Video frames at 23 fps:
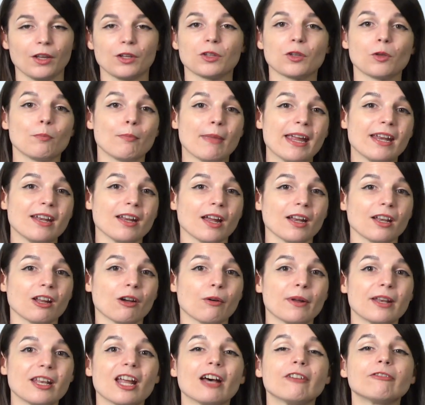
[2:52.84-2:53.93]
You may not know
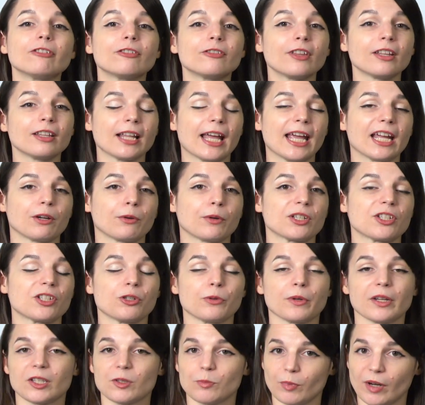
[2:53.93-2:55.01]
enough of the language to
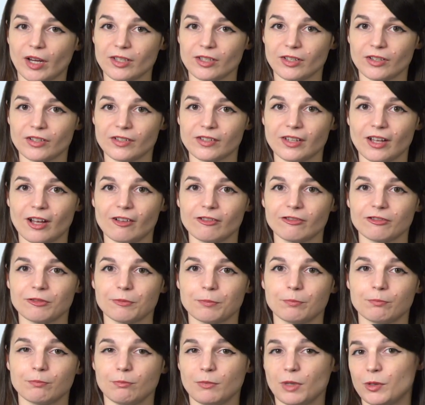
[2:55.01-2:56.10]
express yourself.
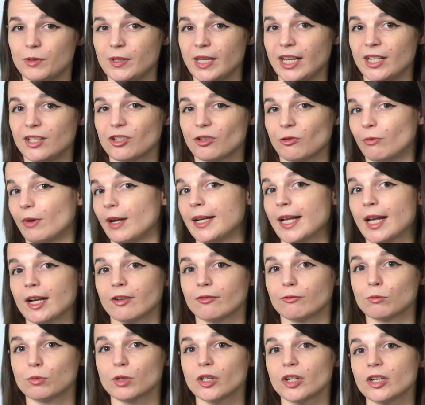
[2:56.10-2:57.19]
You tend to run out
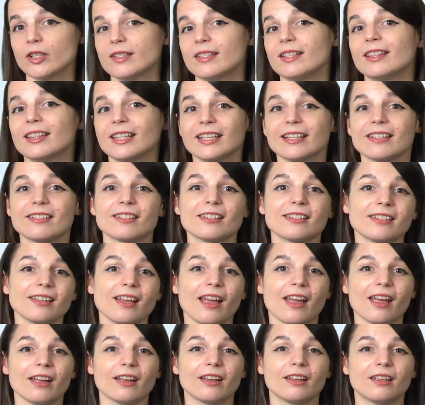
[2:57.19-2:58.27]
of words and things to
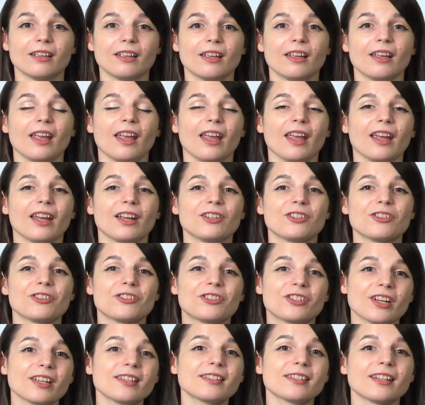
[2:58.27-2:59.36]
say. And you're
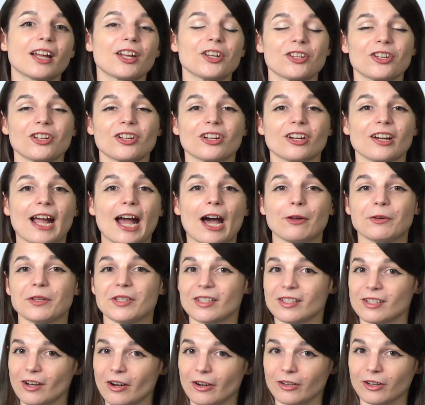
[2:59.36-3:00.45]
just not sure how to
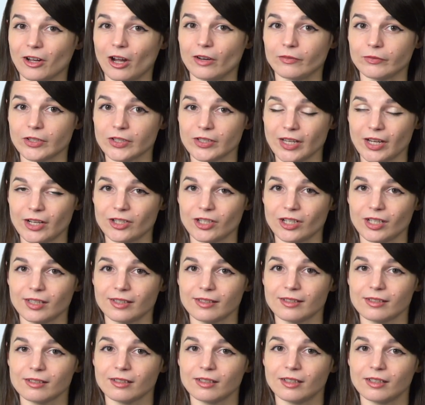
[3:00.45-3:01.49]
start conversations.